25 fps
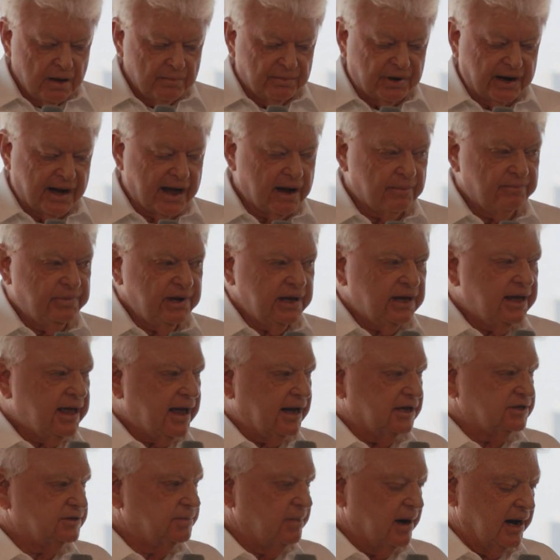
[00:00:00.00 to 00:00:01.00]
But our big
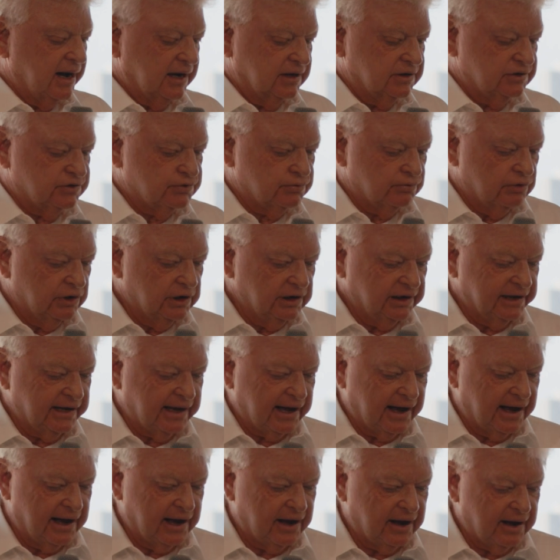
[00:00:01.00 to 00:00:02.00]
gas markets
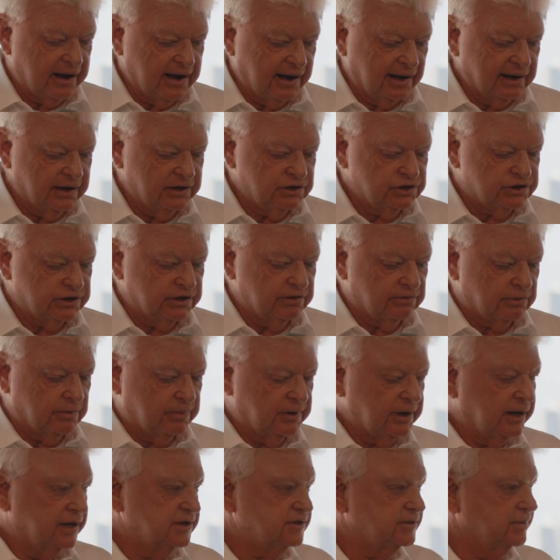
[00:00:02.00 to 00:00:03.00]
really are LNG
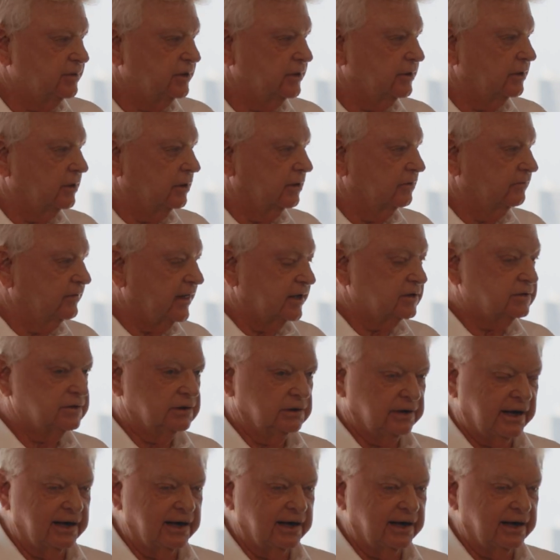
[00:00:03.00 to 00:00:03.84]
replacement of that.